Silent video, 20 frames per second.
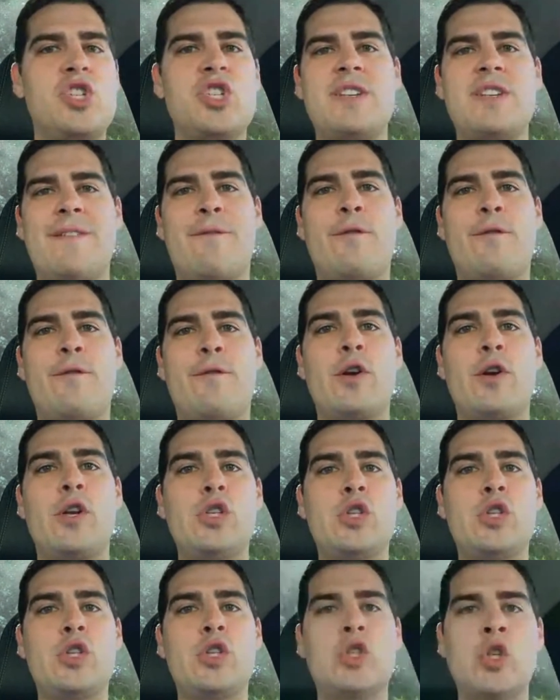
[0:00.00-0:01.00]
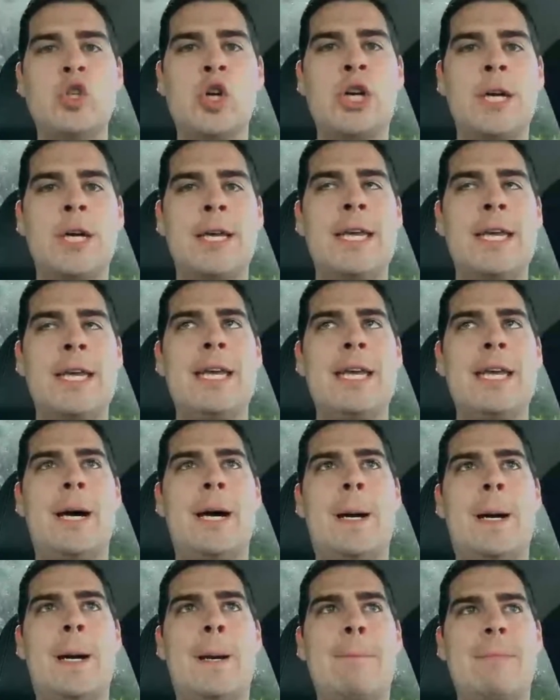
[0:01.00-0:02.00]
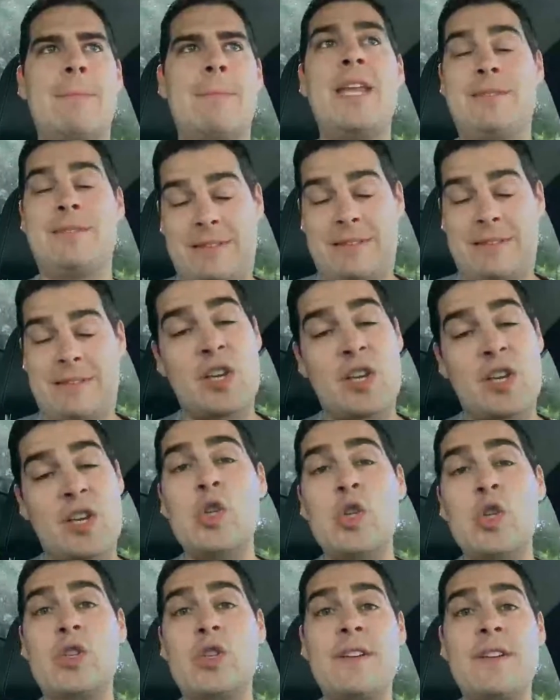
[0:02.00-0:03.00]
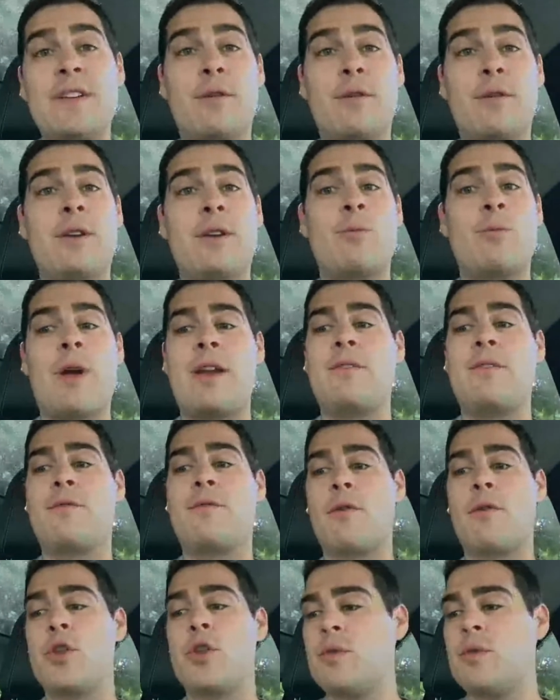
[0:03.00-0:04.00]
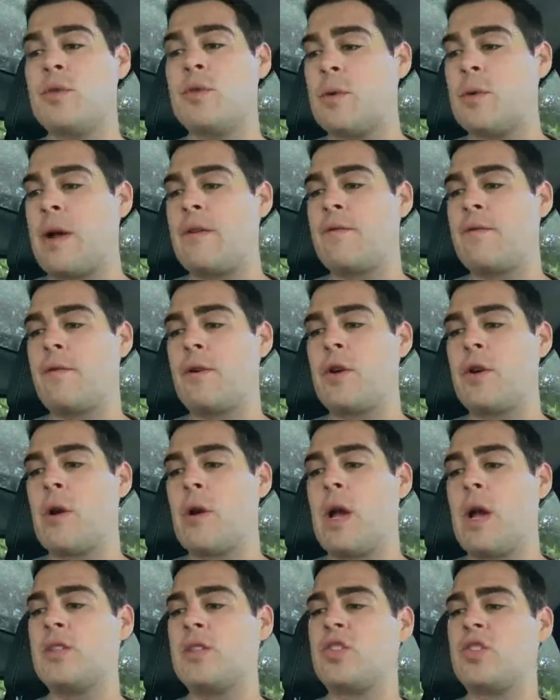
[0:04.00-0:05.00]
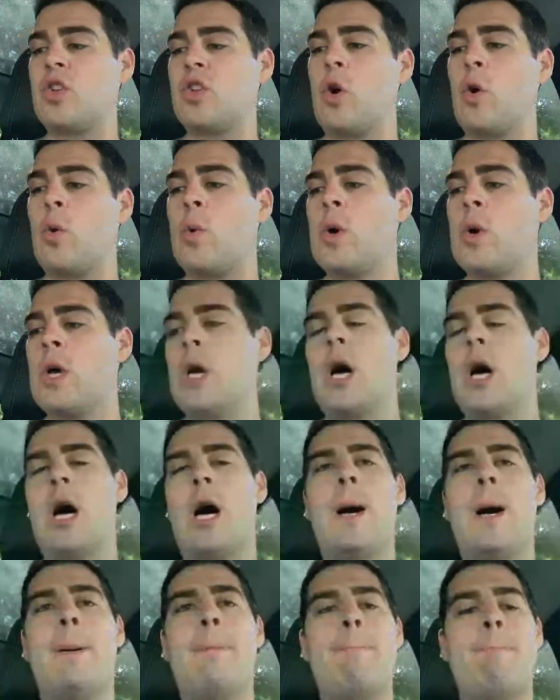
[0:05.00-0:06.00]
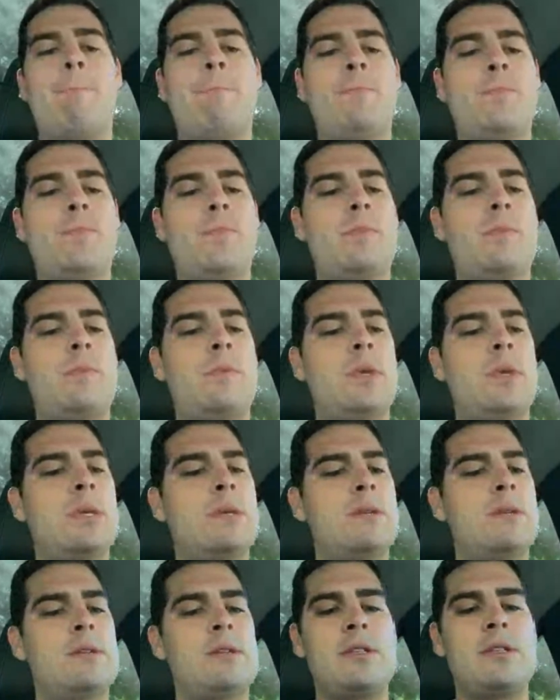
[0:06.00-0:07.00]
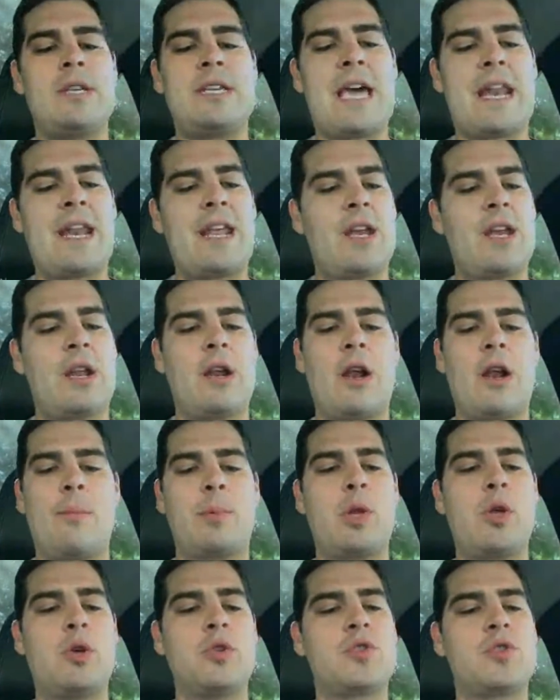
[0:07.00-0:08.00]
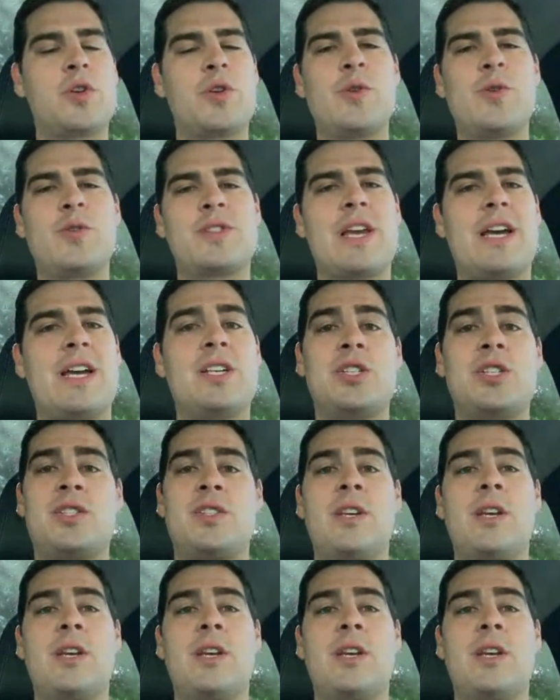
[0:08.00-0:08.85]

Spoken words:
a different look, it's going to look different right in front of you and right in front of your eyes. So getting an up-close look at those guys,